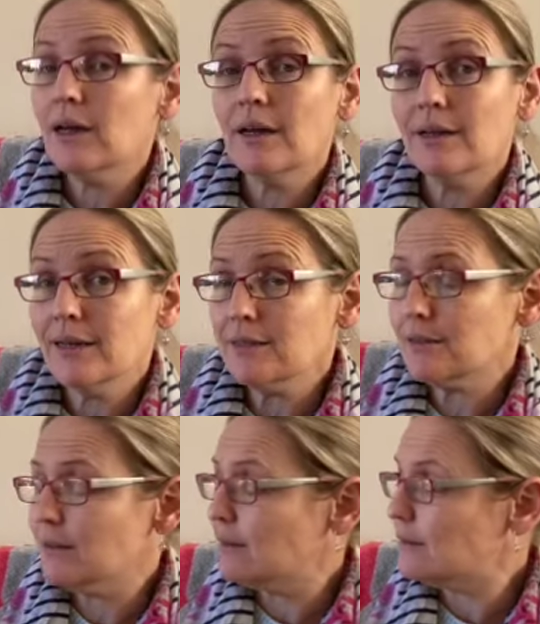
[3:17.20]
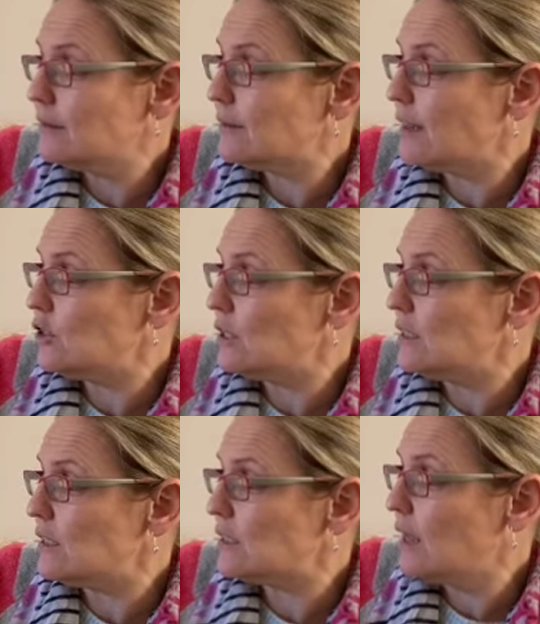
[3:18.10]
Listen, said
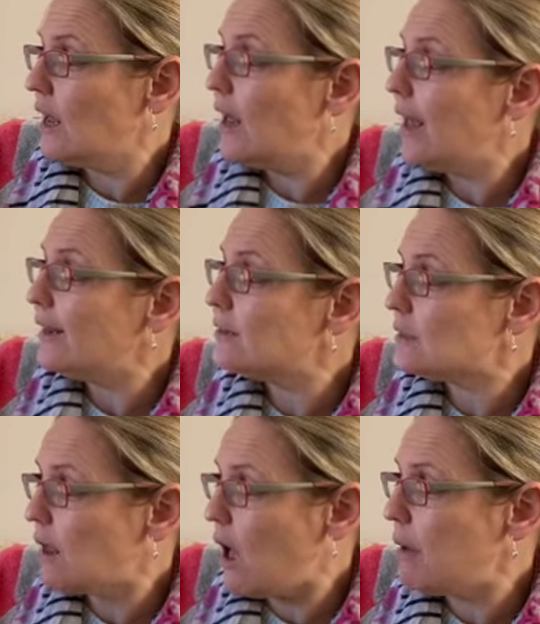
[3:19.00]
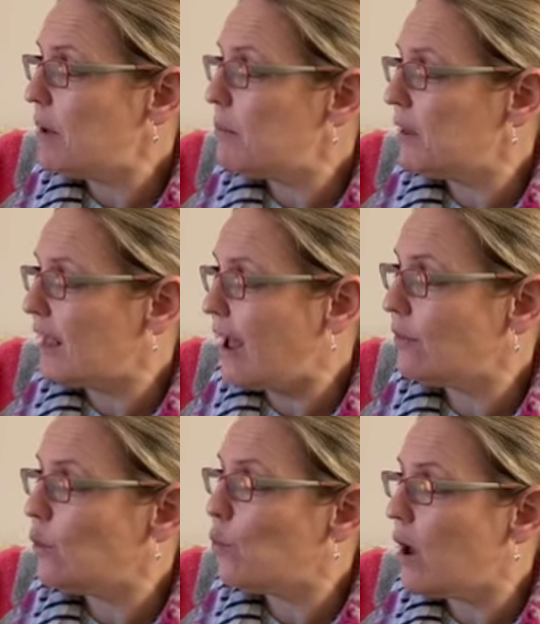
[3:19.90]
Jesus, it's time I
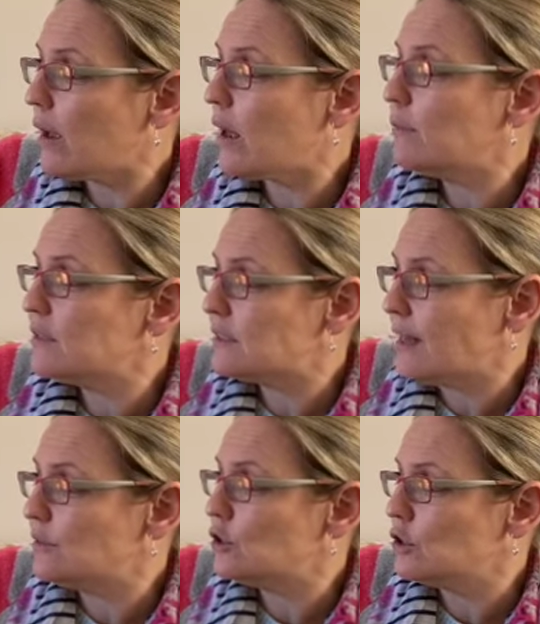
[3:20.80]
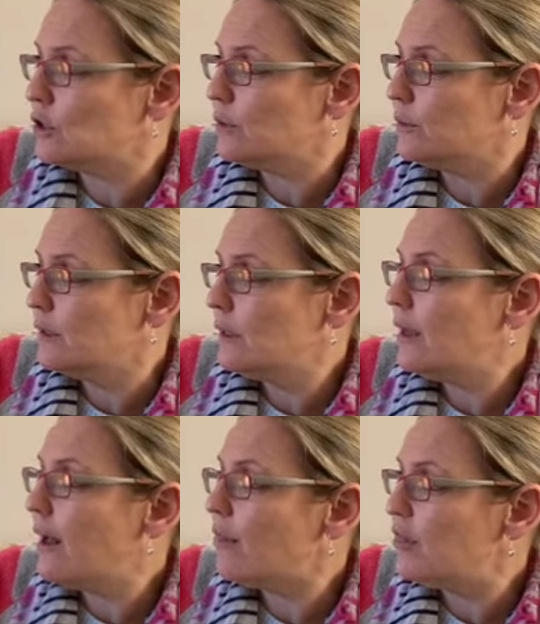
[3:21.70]
began the work I was sent to do,
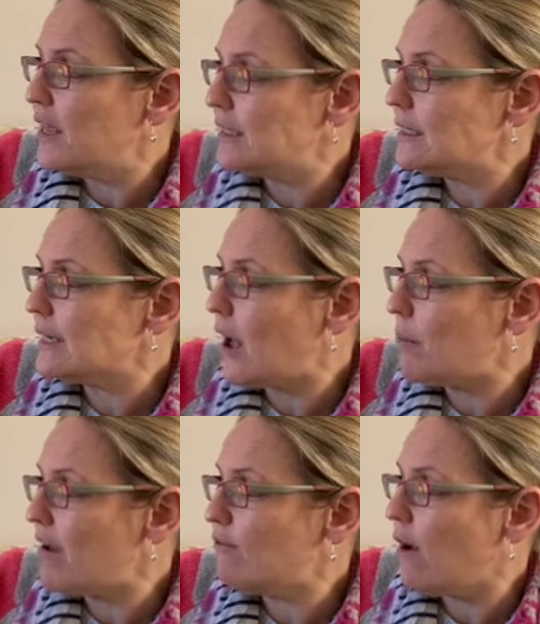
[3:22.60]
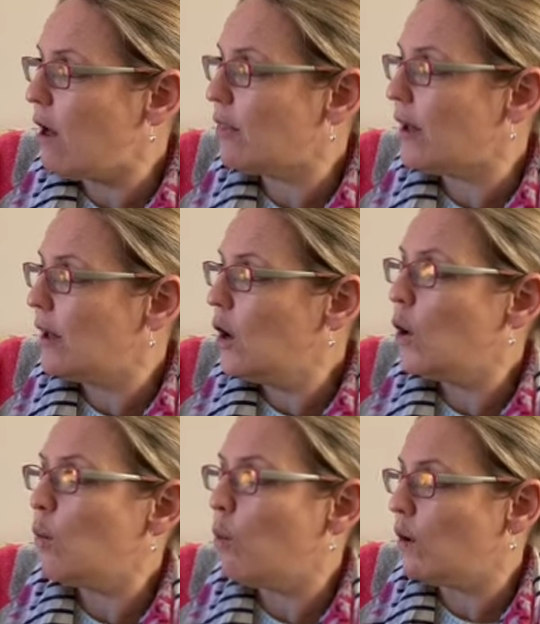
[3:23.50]
and this is how my Father
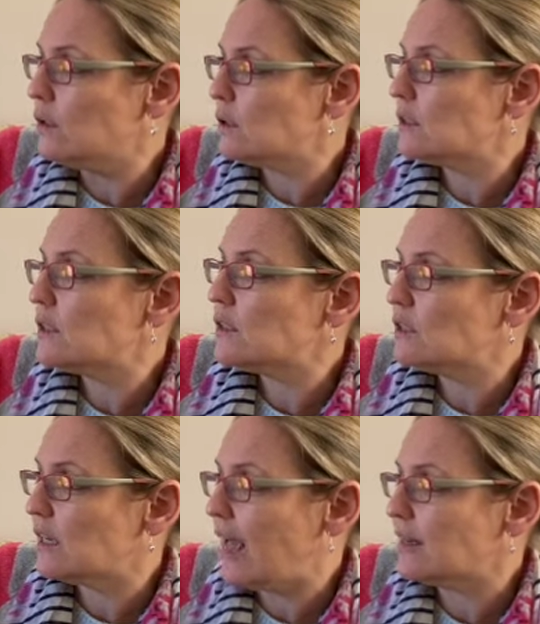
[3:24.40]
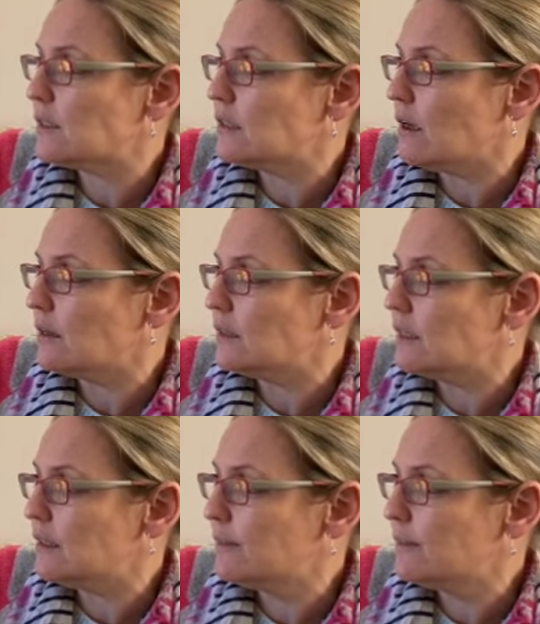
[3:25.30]
wants to get started.